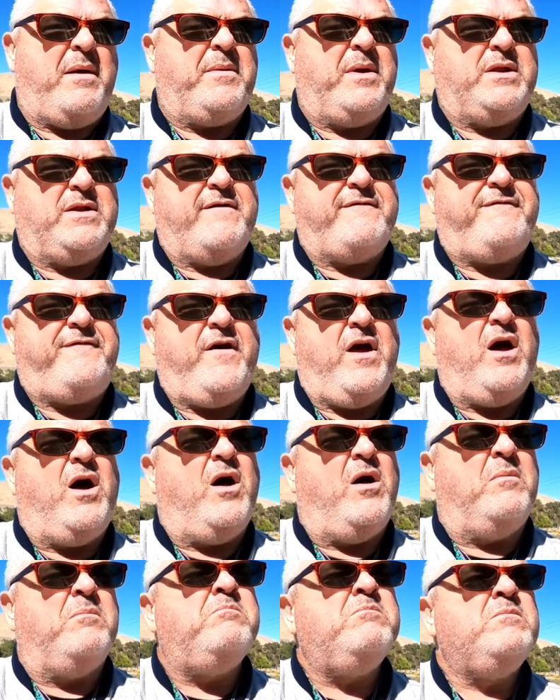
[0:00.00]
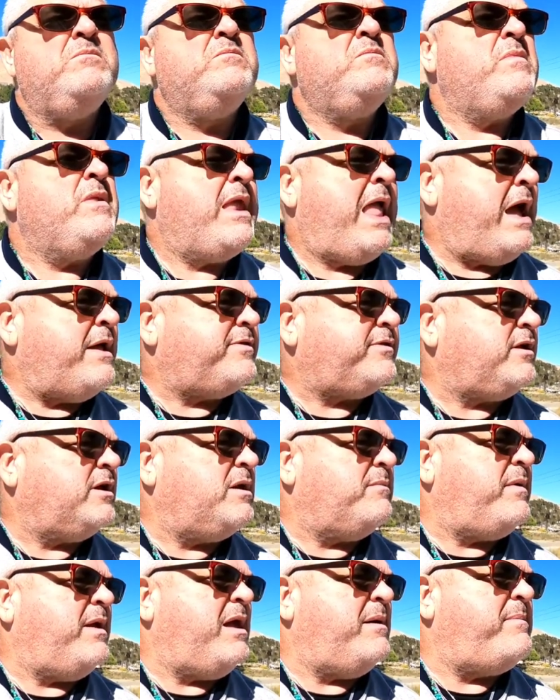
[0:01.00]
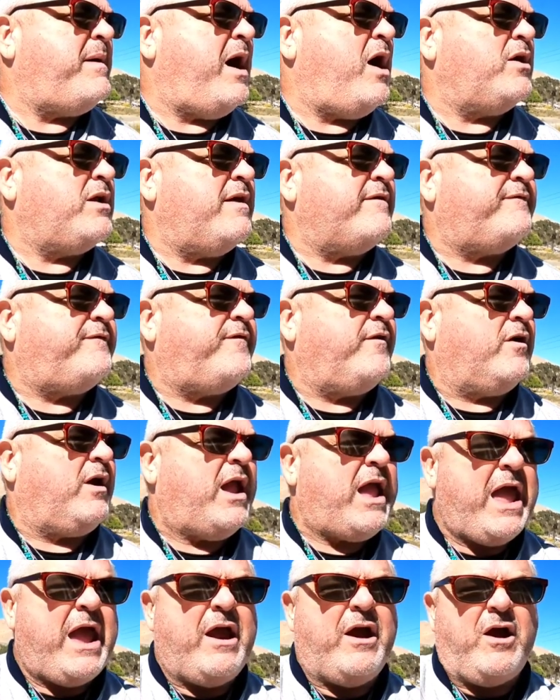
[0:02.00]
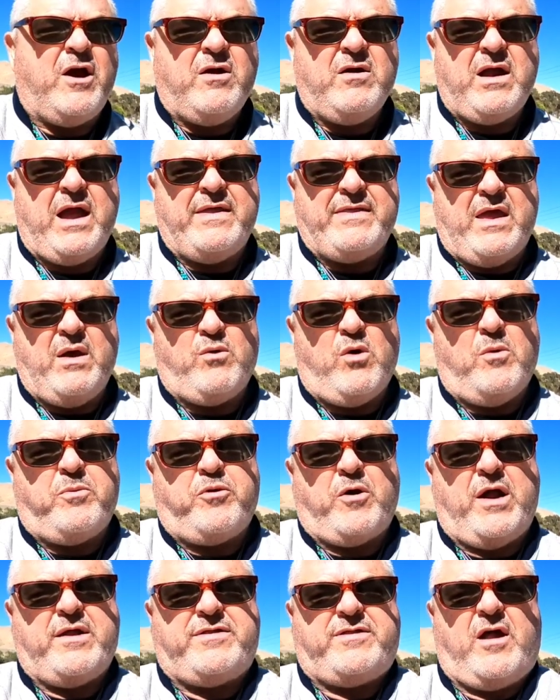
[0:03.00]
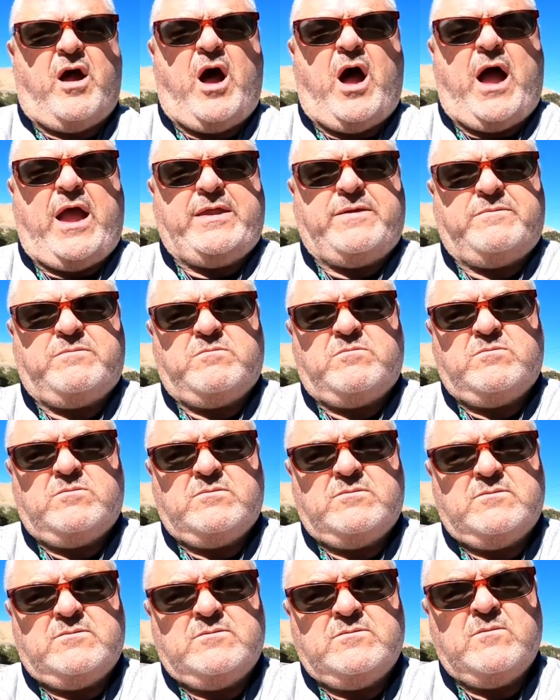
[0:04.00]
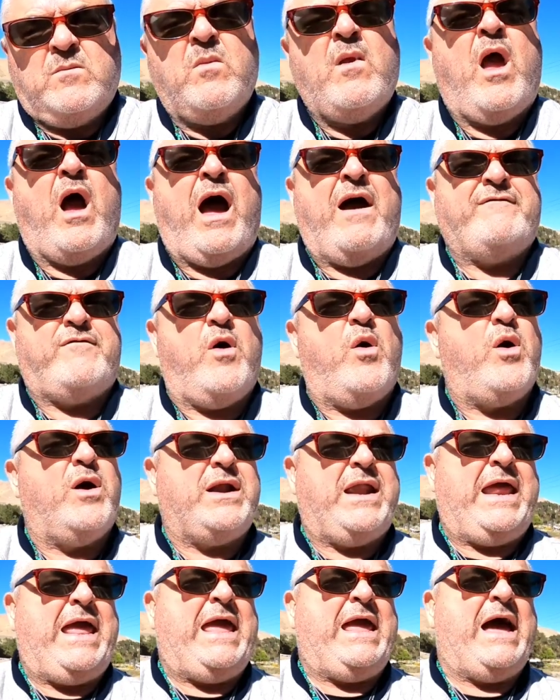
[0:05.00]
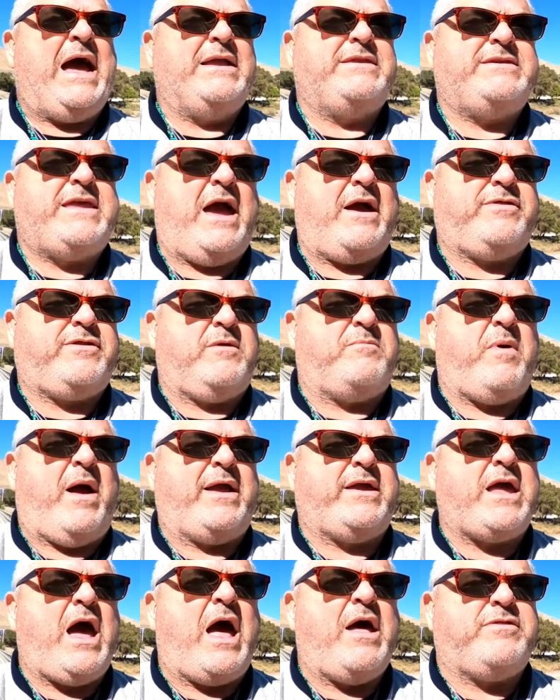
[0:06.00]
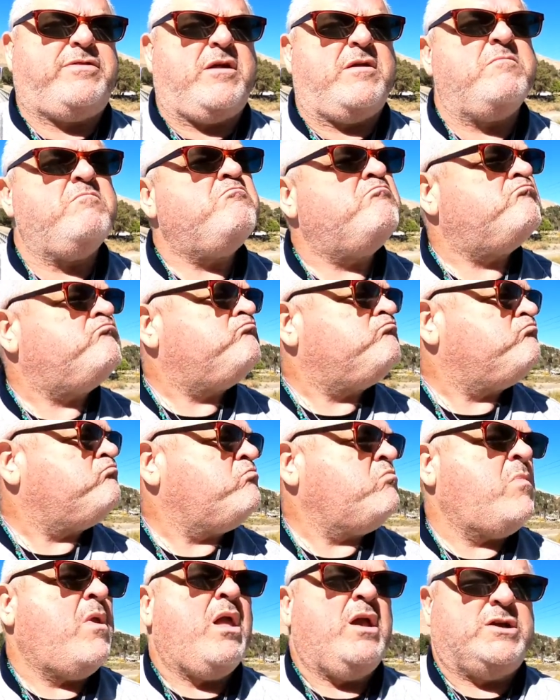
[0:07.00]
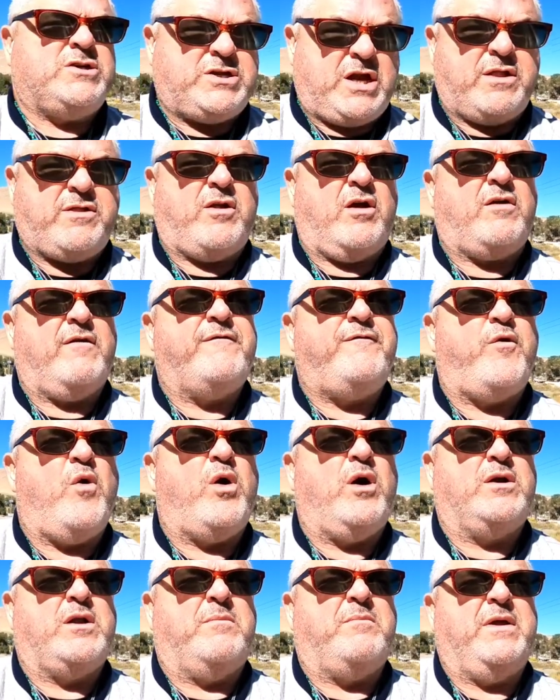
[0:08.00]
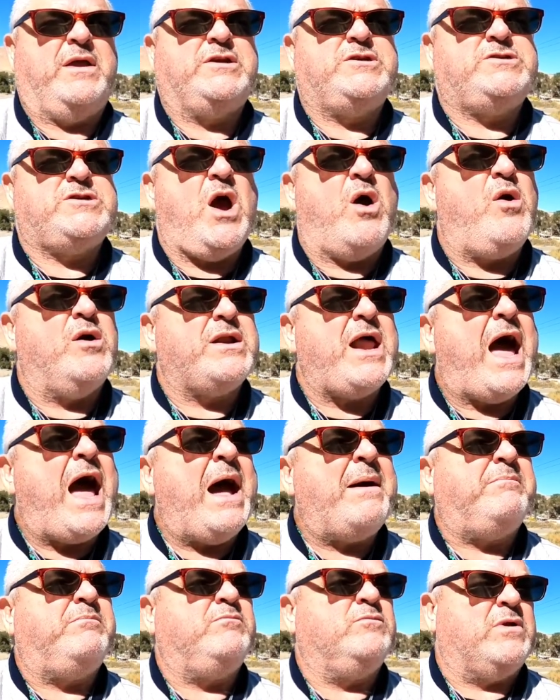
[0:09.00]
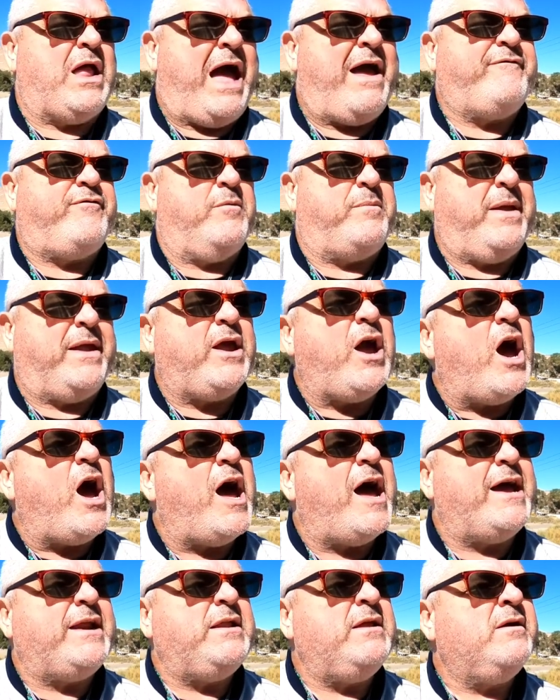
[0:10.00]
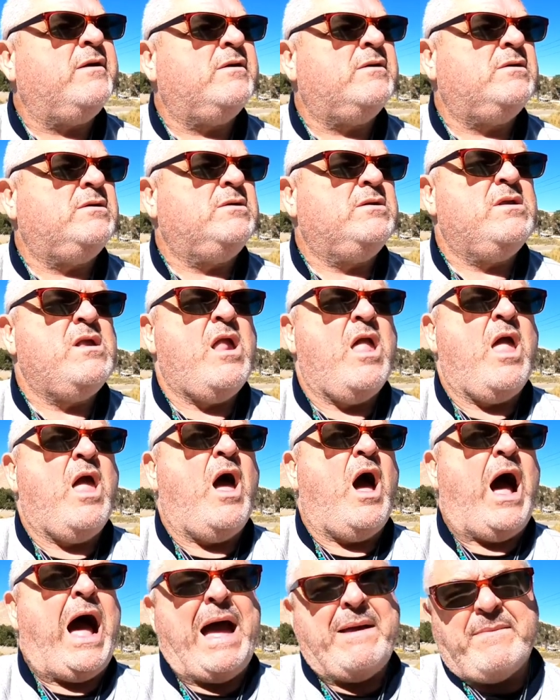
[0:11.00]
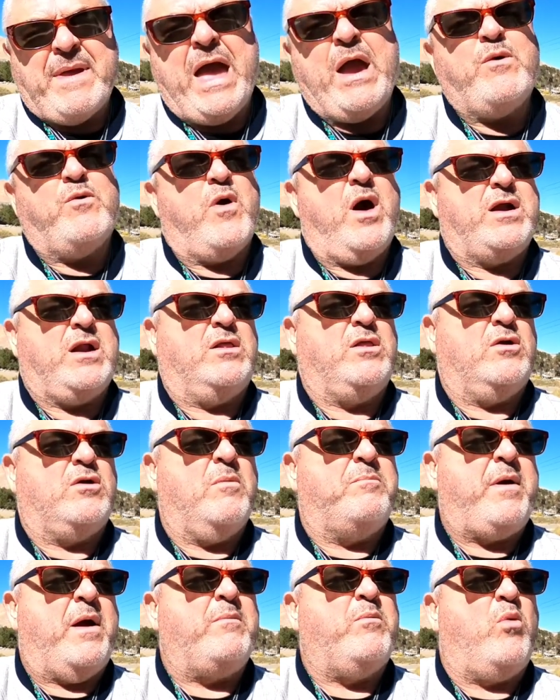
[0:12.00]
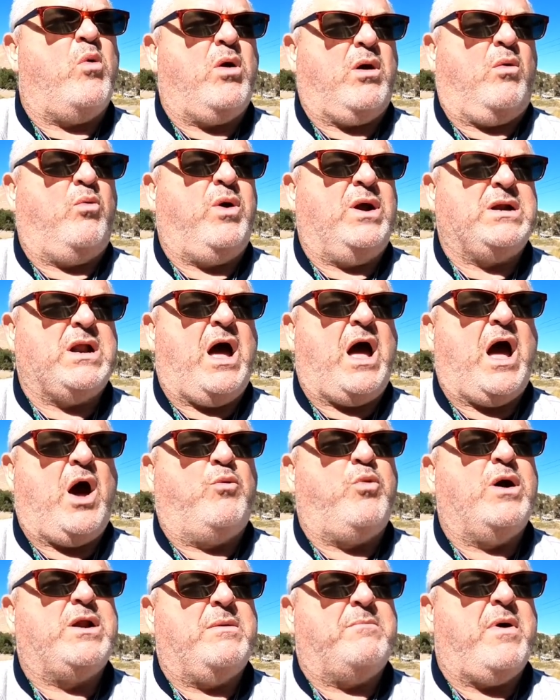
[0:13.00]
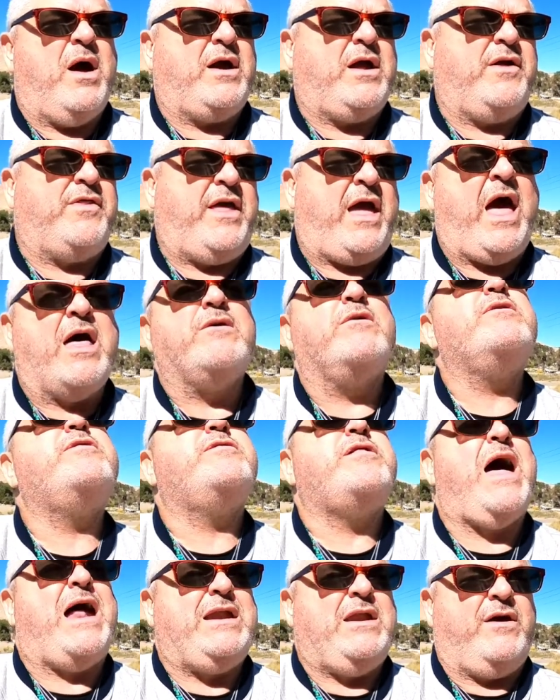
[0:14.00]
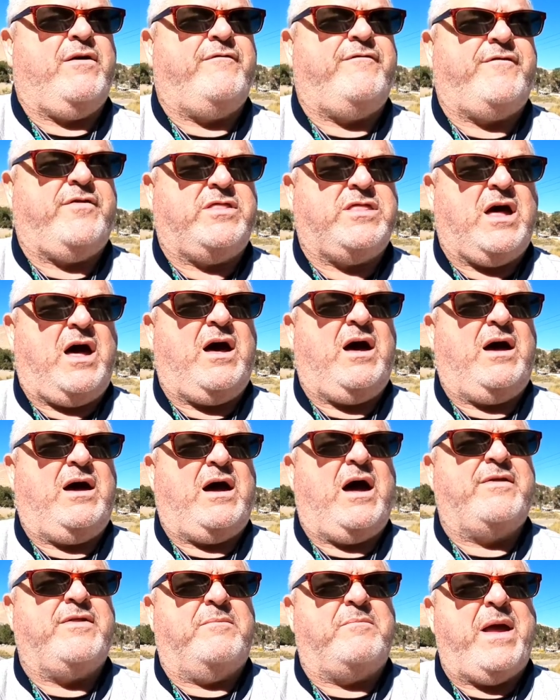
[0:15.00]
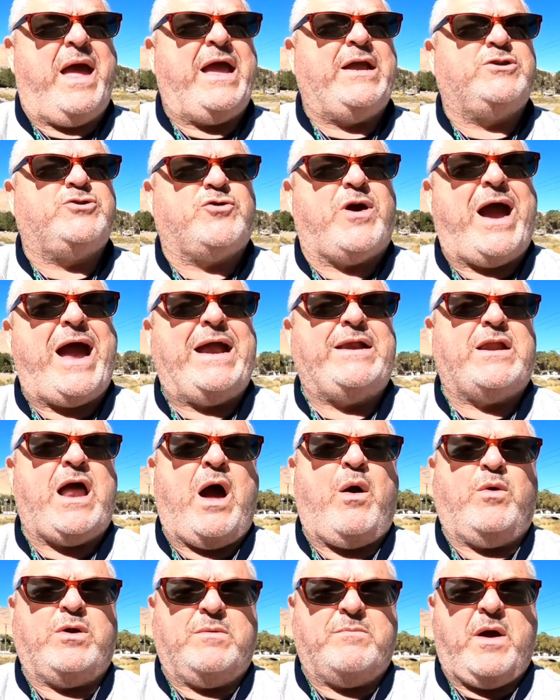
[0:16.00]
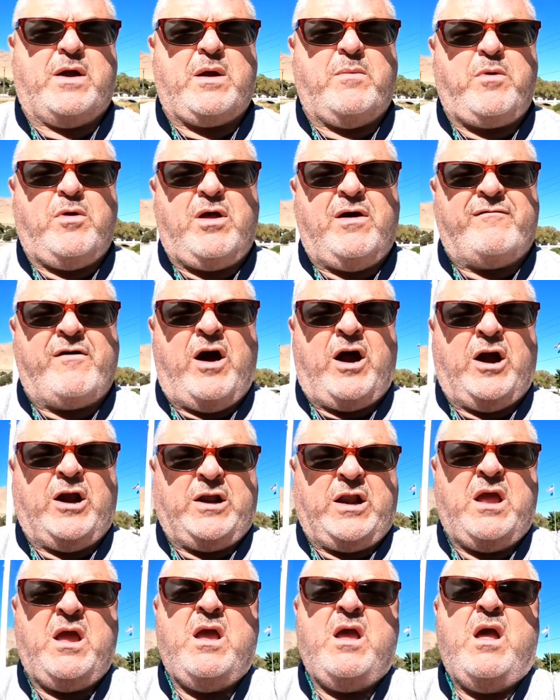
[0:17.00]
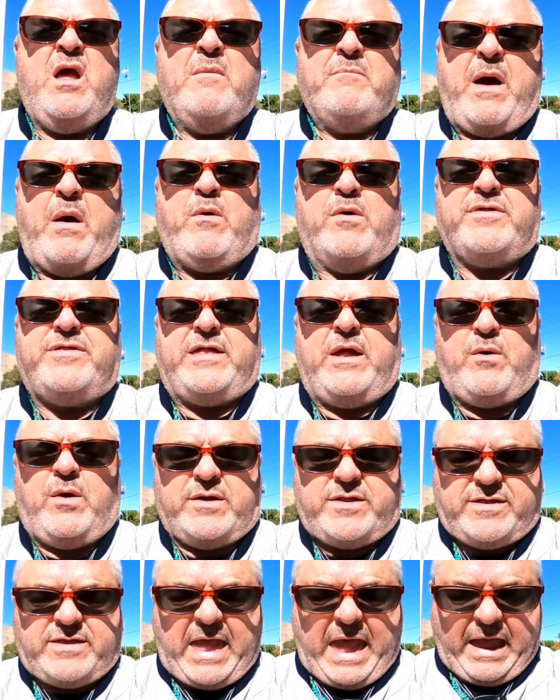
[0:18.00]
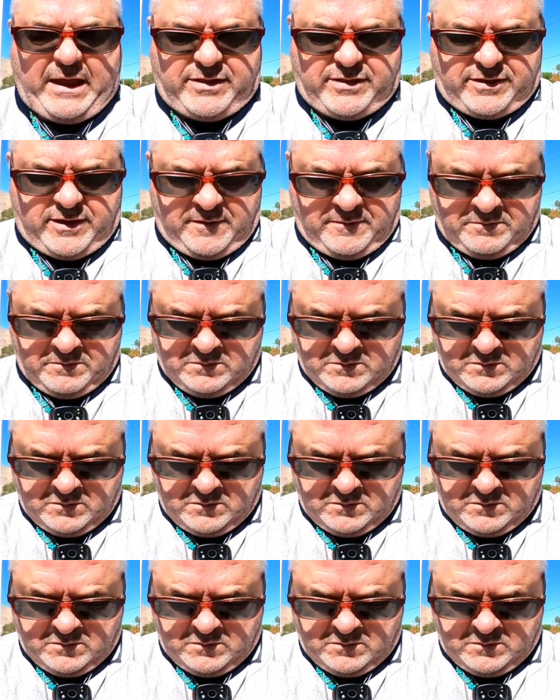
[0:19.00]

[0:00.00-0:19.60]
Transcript: I'm going to film. That's going to be about it for here, and then we'll press on. I've already uh, texted my cousin. She's looking forward to me showing up. Life will be good. I may run a little bit more Win uh, Winnemucca the other side of the, uh, of the main drag, not Winnemucca Boulevard, but we'll see what's next.